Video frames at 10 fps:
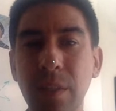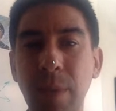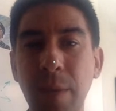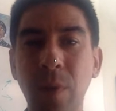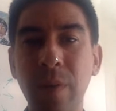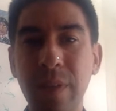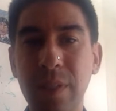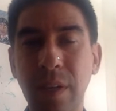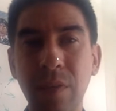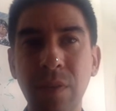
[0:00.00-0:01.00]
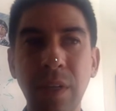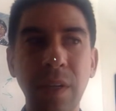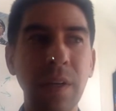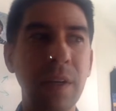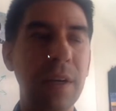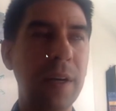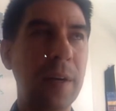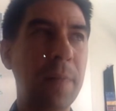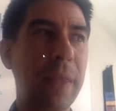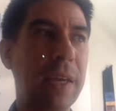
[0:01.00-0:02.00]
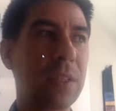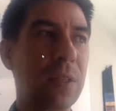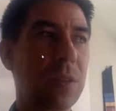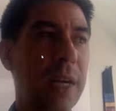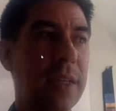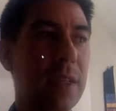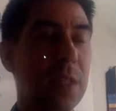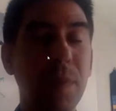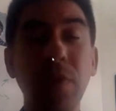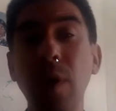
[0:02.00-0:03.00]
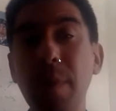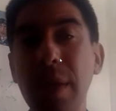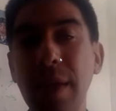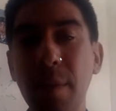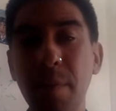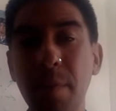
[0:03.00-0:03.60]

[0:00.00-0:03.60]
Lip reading: make more of itself. And so scientists before me